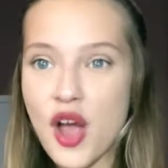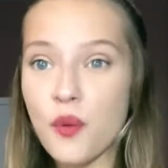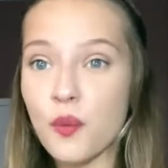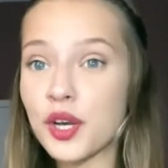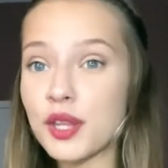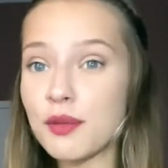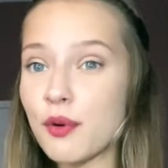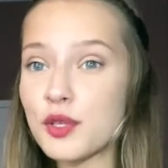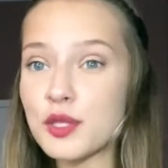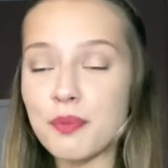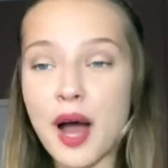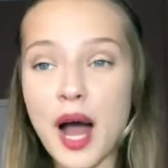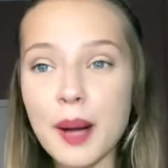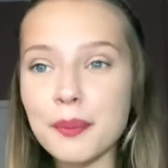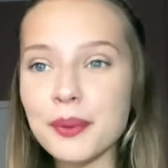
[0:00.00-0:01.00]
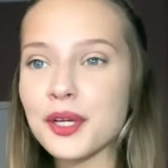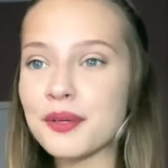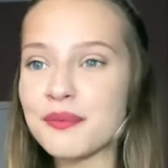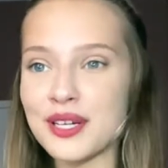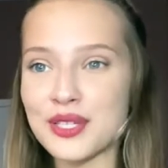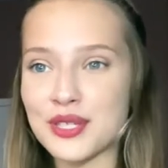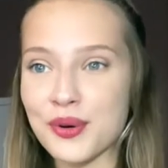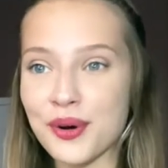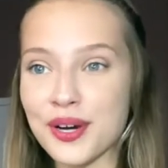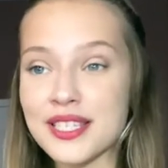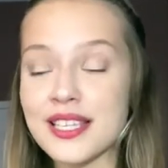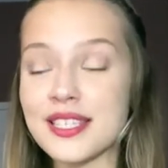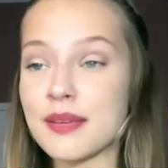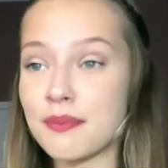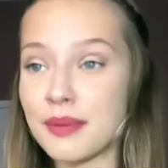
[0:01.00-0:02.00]
One of the most popular amongst tourists
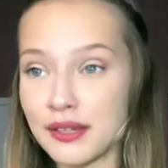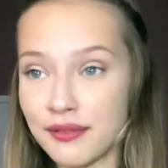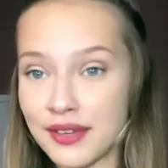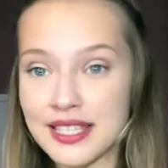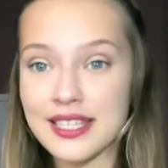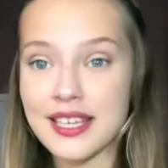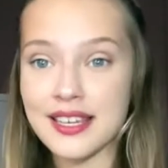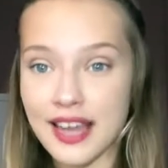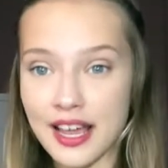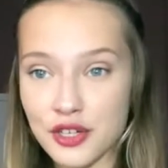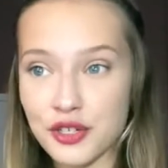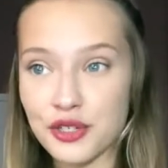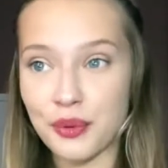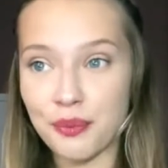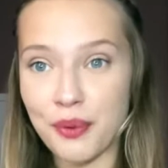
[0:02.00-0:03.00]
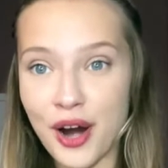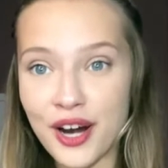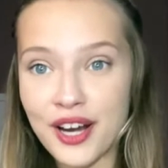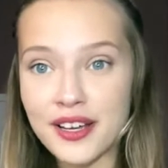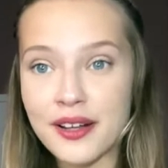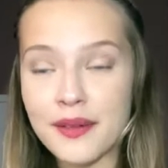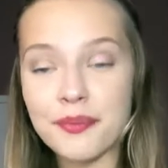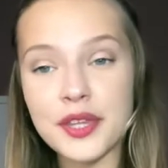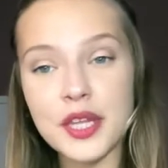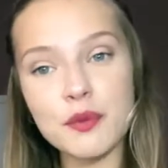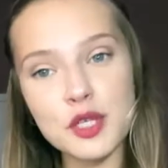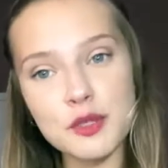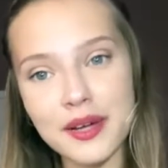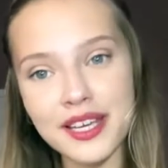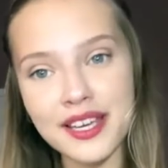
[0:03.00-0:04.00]
is the Plitvice National Park, in
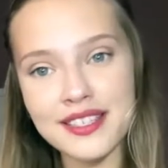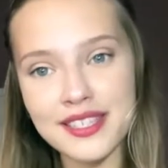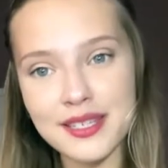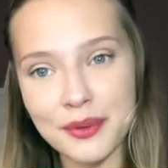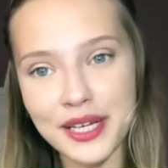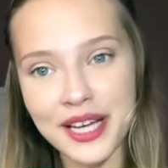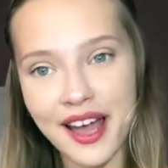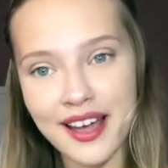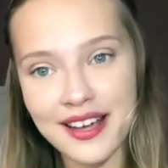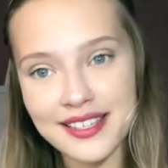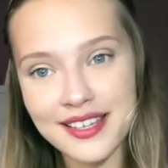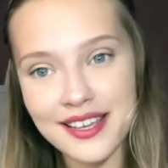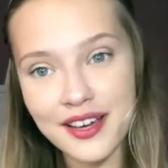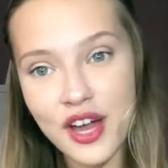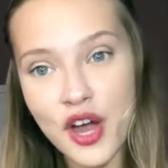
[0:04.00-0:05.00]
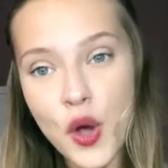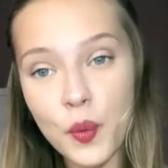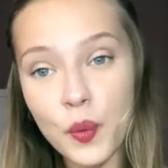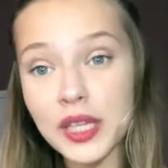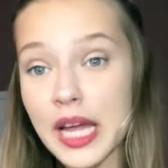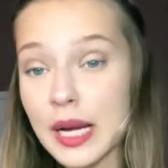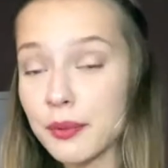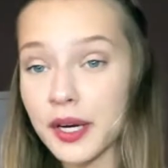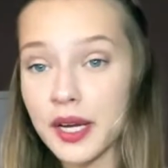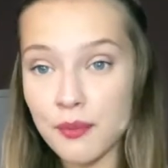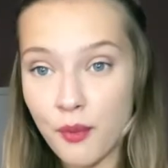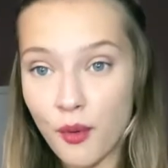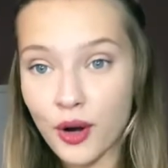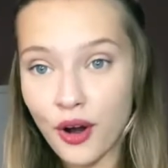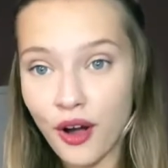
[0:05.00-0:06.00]
which my guest Sabrina Heisek will elaborate
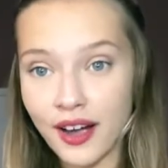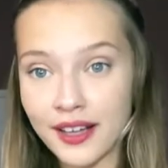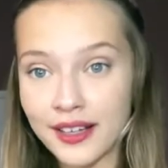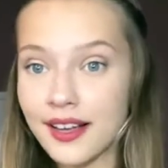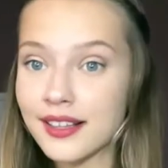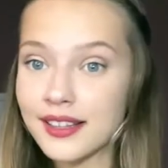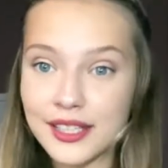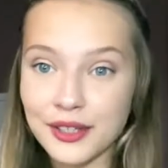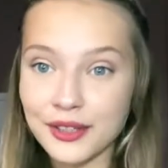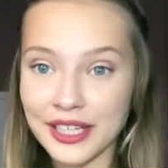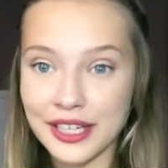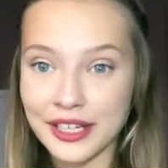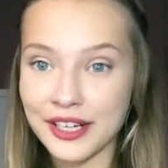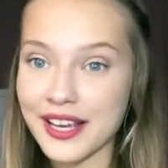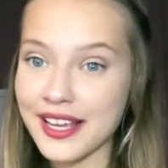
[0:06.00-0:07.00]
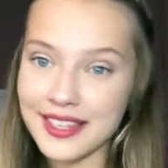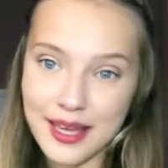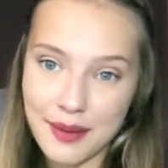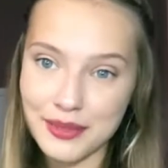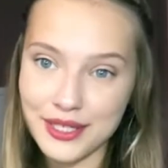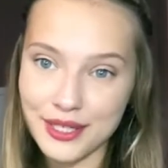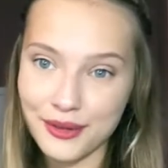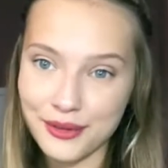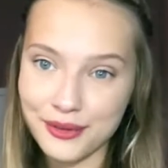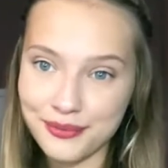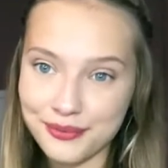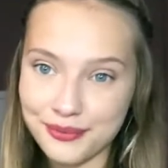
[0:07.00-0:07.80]
more on a little later in the episode.